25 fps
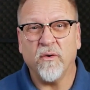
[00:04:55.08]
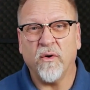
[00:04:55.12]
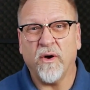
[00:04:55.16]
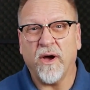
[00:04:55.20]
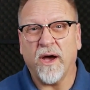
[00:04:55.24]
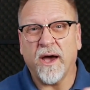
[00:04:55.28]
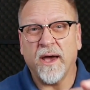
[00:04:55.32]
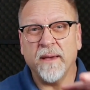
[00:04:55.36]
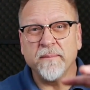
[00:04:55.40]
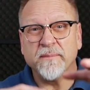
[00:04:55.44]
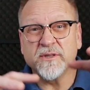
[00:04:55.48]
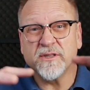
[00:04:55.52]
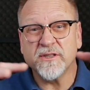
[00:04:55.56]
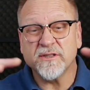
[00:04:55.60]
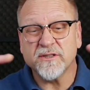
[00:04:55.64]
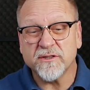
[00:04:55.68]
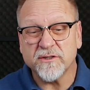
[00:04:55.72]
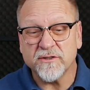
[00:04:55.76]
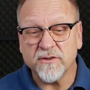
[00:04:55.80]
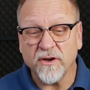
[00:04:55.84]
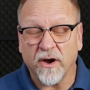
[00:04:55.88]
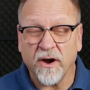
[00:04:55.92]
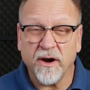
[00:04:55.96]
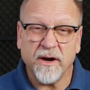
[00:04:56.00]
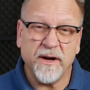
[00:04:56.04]
I'm
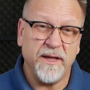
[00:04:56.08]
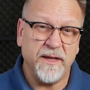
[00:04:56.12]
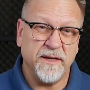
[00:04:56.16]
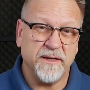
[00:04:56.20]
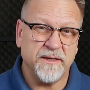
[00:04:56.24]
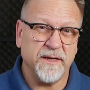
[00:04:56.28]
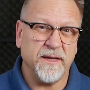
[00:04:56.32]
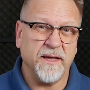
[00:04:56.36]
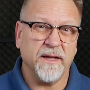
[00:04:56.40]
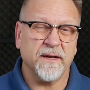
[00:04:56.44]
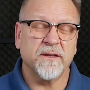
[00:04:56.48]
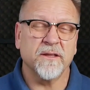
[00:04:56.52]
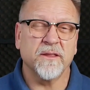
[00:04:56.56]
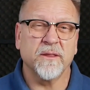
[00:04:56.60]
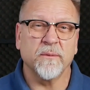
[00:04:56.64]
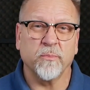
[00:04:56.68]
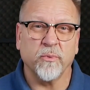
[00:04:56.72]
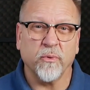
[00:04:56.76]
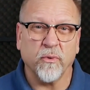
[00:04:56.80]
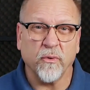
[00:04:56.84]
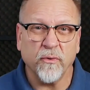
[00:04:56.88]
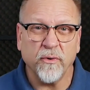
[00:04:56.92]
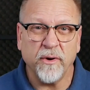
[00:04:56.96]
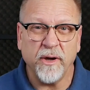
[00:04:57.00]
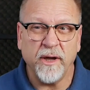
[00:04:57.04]
starting to get to the
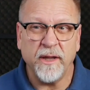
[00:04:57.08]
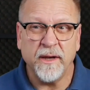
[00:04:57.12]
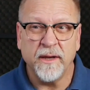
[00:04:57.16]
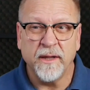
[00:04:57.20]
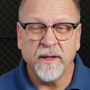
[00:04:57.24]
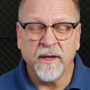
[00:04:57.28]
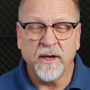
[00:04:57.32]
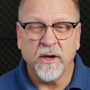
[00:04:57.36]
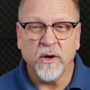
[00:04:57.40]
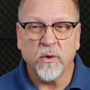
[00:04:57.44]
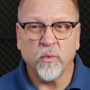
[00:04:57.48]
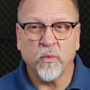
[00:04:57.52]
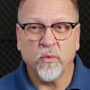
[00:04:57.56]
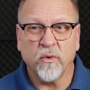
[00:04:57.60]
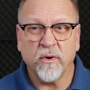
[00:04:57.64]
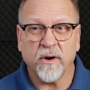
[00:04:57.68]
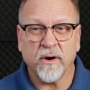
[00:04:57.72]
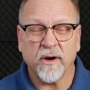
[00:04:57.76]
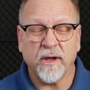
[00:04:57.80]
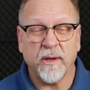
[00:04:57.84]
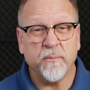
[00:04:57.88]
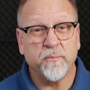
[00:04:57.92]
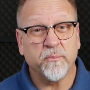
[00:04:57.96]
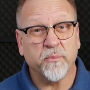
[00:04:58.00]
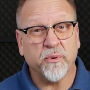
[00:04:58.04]
point where
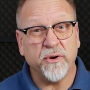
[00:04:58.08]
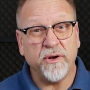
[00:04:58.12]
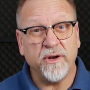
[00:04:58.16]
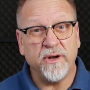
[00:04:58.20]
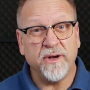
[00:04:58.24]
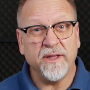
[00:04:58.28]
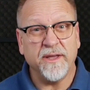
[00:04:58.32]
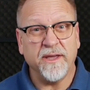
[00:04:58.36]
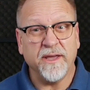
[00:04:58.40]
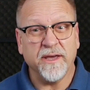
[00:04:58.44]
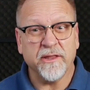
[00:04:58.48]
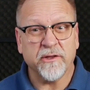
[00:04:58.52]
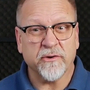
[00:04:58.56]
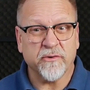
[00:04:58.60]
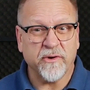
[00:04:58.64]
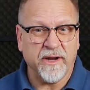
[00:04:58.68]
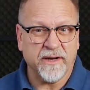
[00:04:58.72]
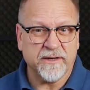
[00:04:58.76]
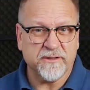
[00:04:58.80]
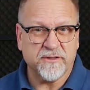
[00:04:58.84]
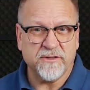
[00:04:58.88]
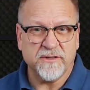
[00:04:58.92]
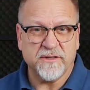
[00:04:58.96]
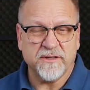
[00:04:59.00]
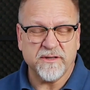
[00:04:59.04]
I'm putting together
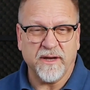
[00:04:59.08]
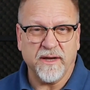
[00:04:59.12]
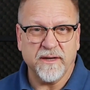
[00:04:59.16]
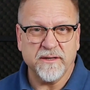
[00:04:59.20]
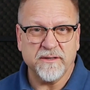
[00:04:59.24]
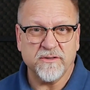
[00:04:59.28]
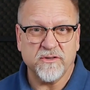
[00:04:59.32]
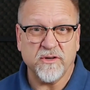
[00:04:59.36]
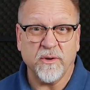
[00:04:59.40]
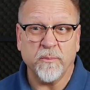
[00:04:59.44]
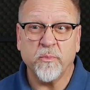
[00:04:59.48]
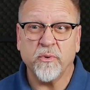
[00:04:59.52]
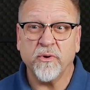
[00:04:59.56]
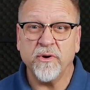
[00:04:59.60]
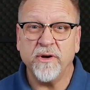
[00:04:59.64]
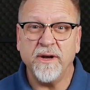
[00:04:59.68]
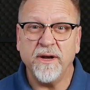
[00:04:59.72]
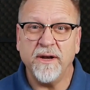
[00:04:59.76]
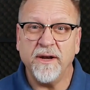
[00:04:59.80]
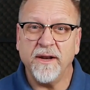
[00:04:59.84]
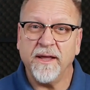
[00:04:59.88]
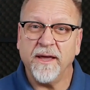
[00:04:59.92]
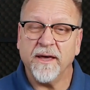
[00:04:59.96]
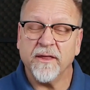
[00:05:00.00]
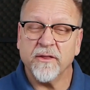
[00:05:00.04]
exercises, I'm putting
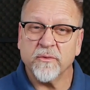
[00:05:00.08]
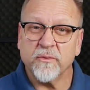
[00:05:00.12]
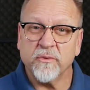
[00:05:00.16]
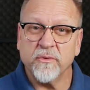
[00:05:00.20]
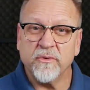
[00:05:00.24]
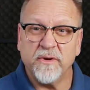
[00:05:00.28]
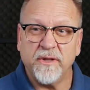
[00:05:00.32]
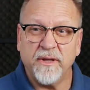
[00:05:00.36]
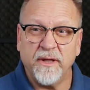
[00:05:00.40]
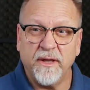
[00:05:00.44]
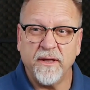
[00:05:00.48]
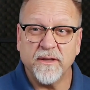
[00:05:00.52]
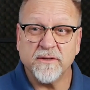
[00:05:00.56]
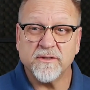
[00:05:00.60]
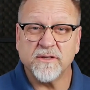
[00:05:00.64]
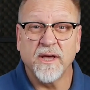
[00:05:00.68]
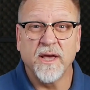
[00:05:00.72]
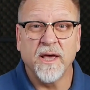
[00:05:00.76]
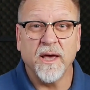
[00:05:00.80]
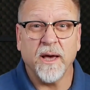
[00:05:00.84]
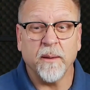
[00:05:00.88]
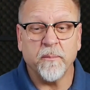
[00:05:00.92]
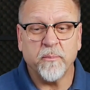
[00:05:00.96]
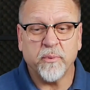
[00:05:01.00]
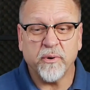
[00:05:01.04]
together routines,
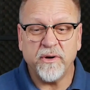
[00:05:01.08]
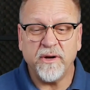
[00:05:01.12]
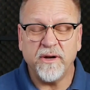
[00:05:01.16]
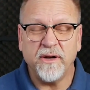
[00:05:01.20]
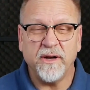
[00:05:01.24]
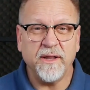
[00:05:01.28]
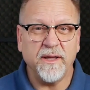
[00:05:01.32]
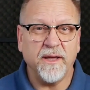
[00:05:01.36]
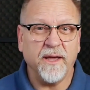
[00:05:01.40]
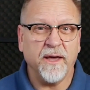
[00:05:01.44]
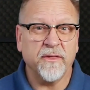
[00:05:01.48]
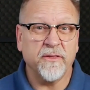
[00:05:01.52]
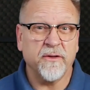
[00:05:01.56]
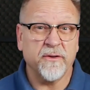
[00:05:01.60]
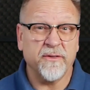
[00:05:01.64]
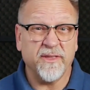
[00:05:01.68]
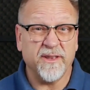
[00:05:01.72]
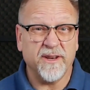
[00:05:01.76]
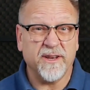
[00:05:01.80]
I'm putting together the